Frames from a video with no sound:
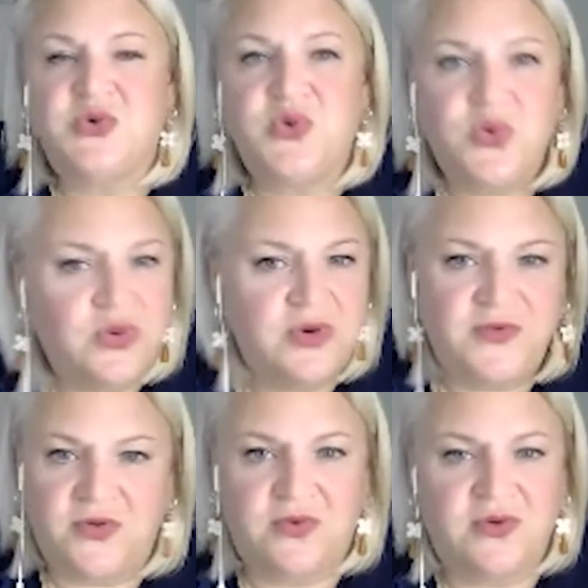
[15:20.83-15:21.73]
all of
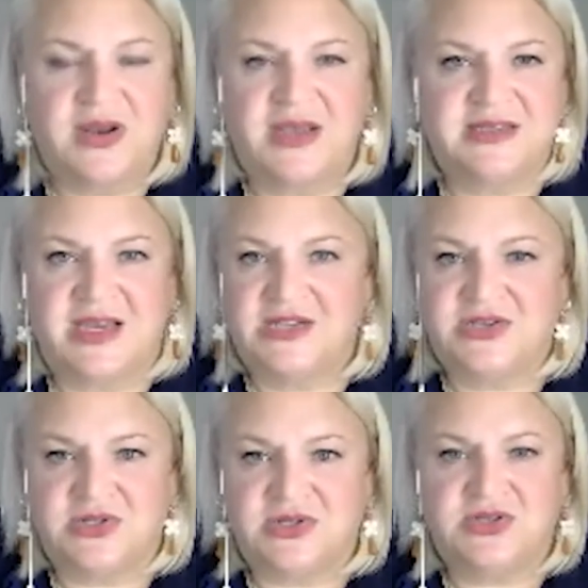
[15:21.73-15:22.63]
your
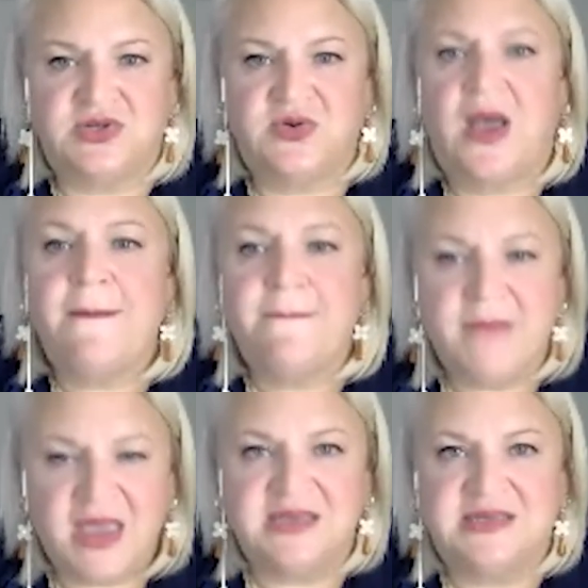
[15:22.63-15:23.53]
organisations do
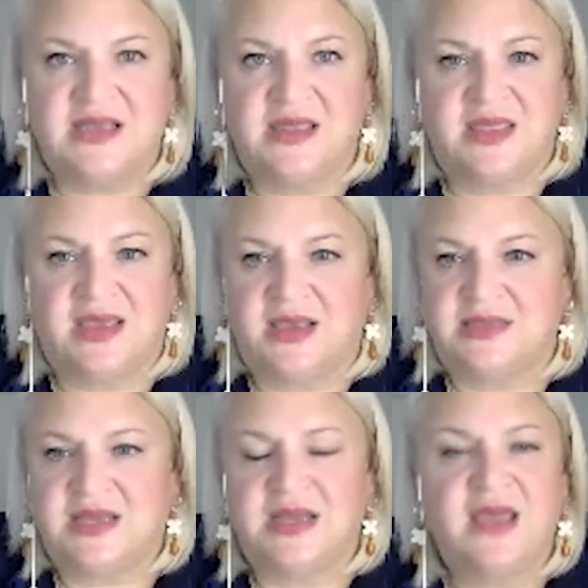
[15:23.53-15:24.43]
amazing
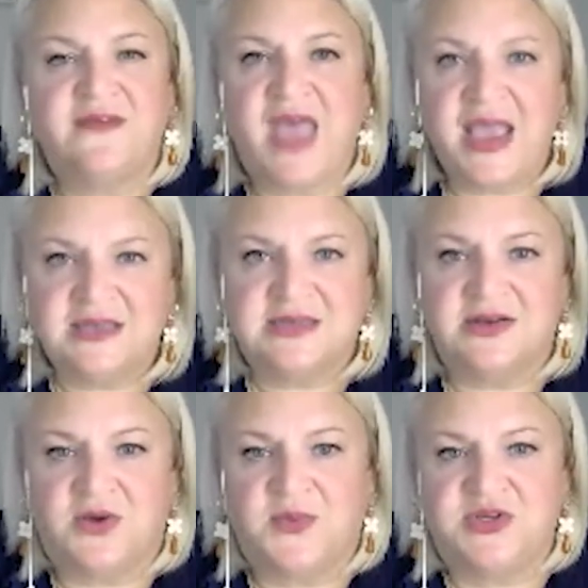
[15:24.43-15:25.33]
things and have excellent
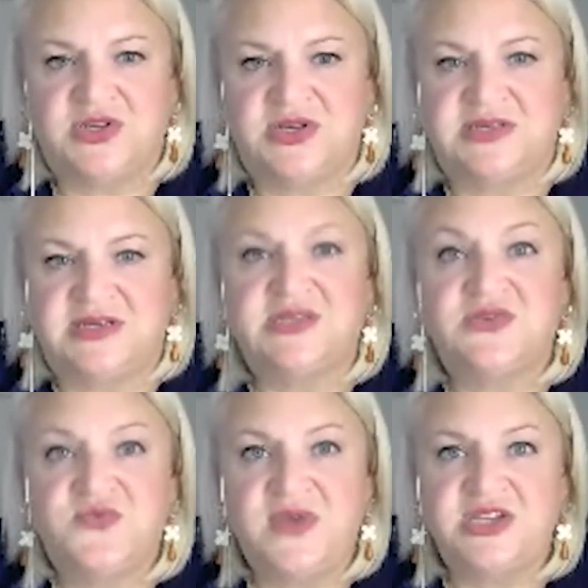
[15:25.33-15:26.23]
opportunities to
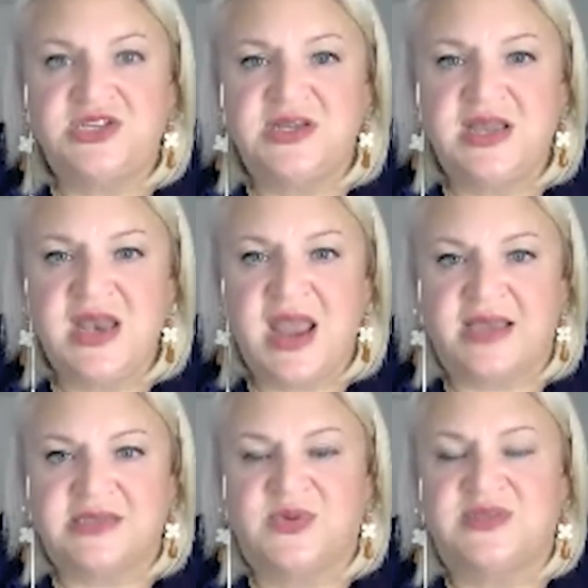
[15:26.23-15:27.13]
reach and
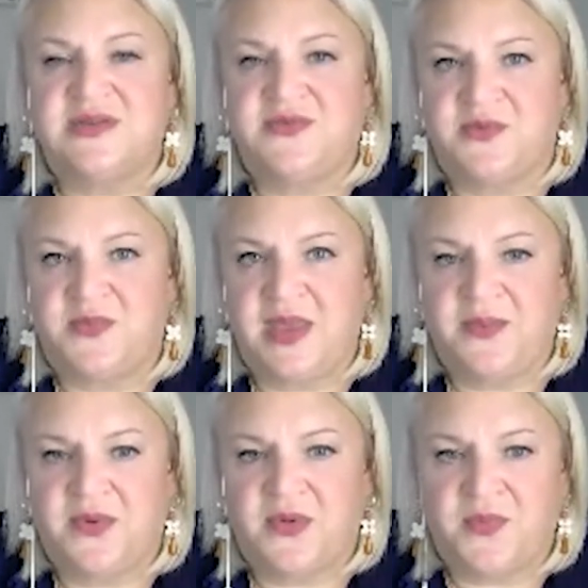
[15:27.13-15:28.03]
connect with different
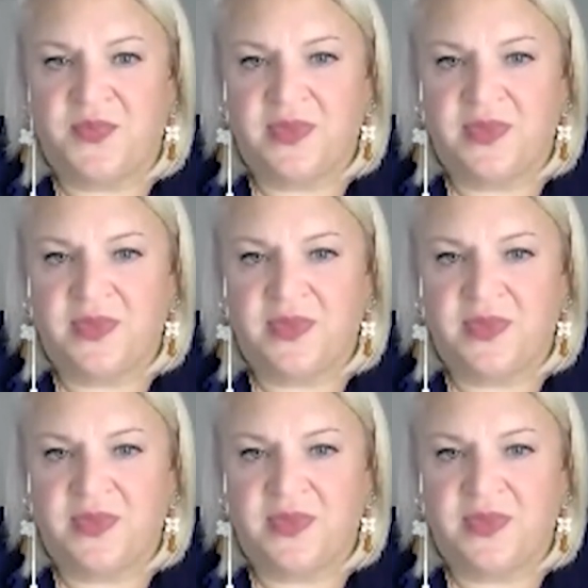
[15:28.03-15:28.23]
people.